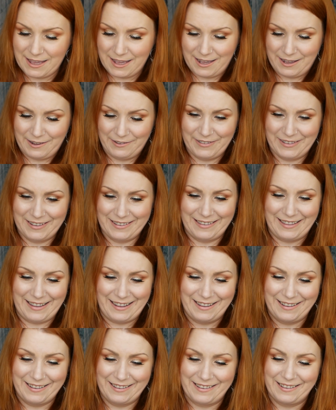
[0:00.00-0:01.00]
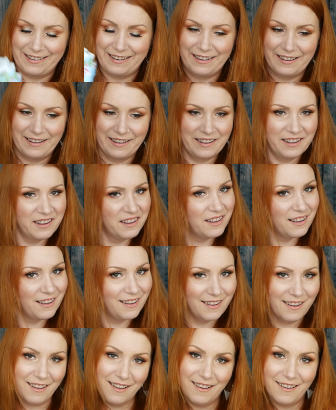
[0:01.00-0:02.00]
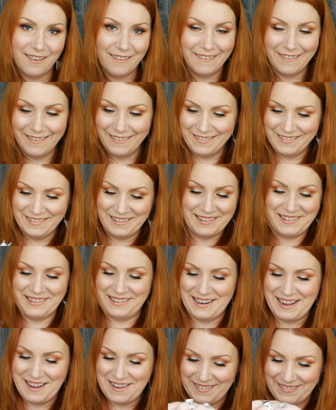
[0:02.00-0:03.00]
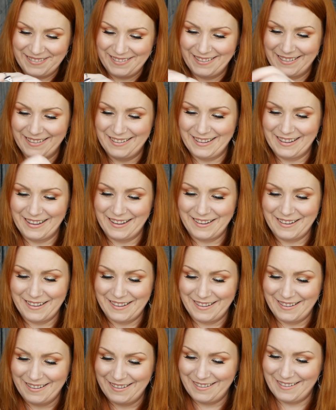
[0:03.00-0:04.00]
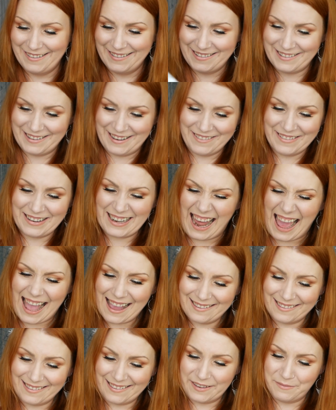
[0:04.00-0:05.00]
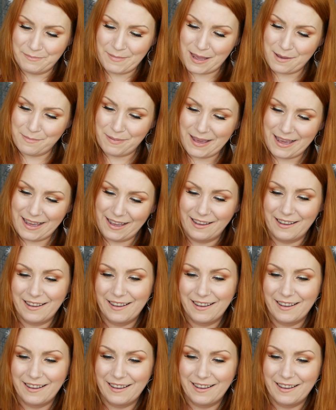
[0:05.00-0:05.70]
What's this? I don't know. I don't know. Glass, maybe?